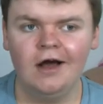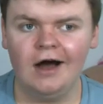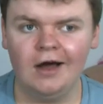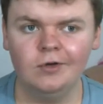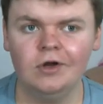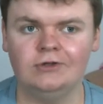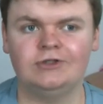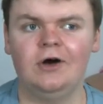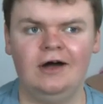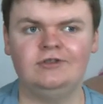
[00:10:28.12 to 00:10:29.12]
I will
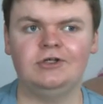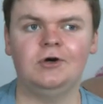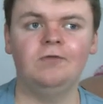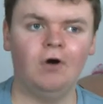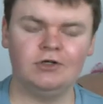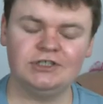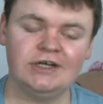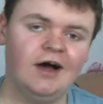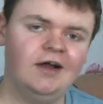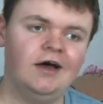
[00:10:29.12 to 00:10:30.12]
also have to go for
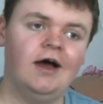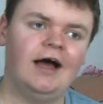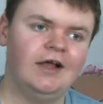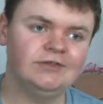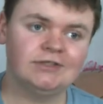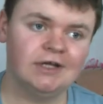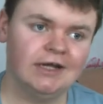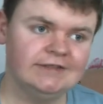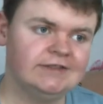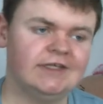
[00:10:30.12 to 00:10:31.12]
Sigala and
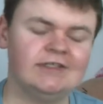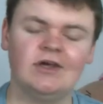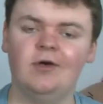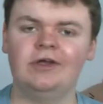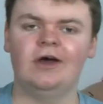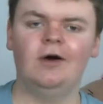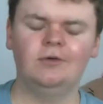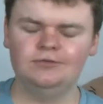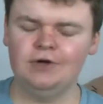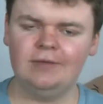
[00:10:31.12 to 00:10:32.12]
Galantis. There we
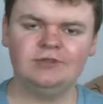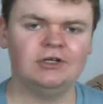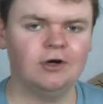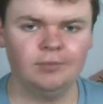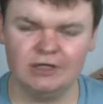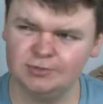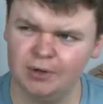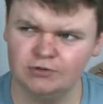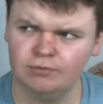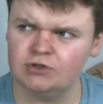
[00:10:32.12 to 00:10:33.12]
go, wrapped it up. I
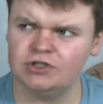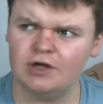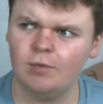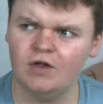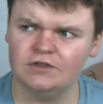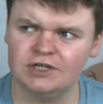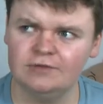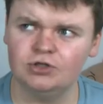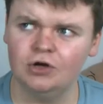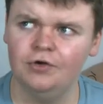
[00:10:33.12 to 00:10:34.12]
suppose most of them are the
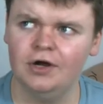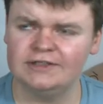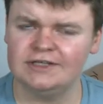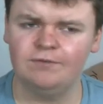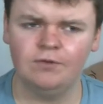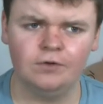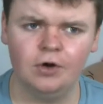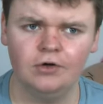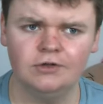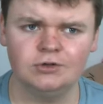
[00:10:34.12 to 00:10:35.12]
same genre, except for
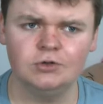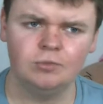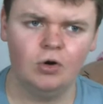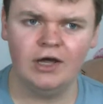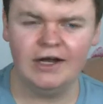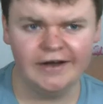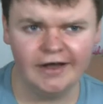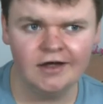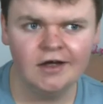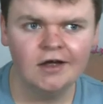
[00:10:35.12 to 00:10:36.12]
Florence, who's more
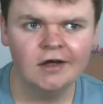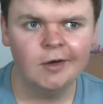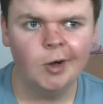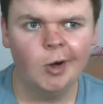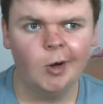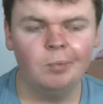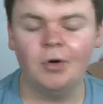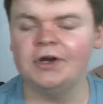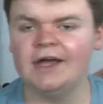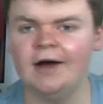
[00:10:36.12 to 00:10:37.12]
indie.
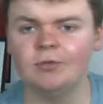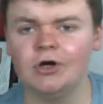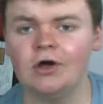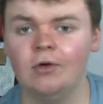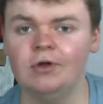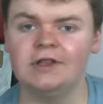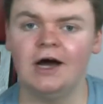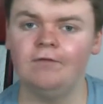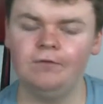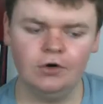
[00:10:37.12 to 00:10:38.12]
But yeah, I'm going to go with
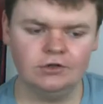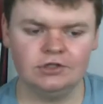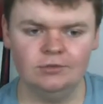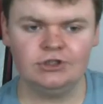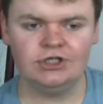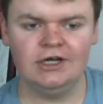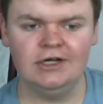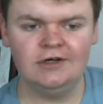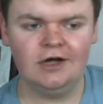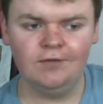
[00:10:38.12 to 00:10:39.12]
that. Florence and the
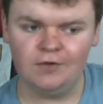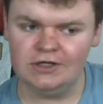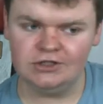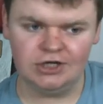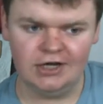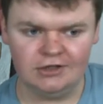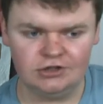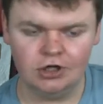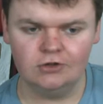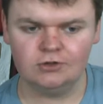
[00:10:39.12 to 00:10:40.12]
Machine, Avicii,
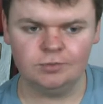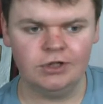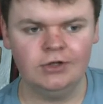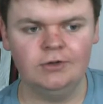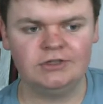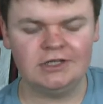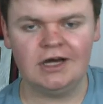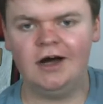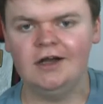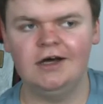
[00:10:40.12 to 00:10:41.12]
Jonas Blue,
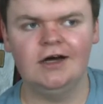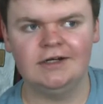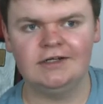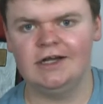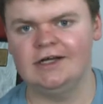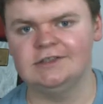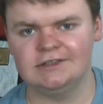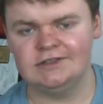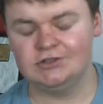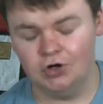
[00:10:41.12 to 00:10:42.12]
Sigala and Galantis.